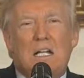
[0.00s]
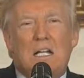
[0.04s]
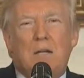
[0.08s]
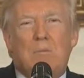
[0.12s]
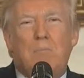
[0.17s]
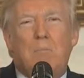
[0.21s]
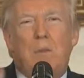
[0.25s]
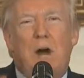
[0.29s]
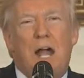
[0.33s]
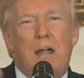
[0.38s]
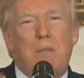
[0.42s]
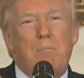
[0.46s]

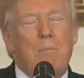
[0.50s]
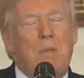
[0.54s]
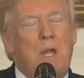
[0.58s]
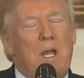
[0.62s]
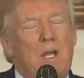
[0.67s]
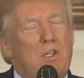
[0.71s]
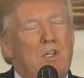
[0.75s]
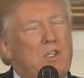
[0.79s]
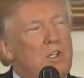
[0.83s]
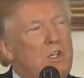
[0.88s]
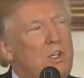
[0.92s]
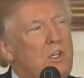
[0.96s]
My
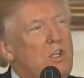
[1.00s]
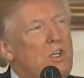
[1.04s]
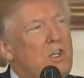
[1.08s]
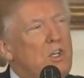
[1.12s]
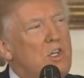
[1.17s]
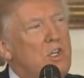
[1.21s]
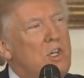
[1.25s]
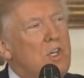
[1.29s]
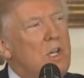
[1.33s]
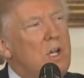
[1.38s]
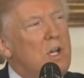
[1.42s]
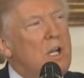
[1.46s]

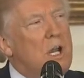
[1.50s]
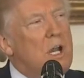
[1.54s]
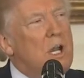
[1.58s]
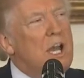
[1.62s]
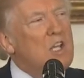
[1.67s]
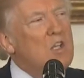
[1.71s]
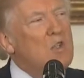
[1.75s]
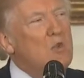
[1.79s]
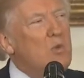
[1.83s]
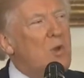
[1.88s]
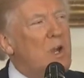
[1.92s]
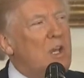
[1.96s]
message
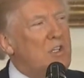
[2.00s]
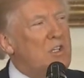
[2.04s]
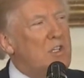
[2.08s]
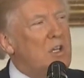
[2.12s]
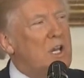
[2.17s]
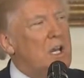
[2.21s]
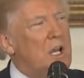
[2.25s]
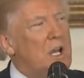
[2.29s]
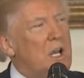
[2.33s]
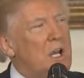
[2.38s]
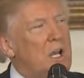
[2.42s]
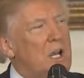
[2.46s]
has
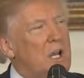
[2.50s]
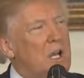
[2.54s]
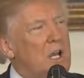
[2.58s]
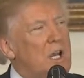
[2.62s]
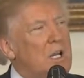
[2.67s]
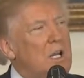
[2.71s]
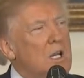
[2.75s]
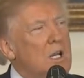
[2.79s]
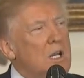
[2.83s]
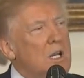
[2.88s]
resonated.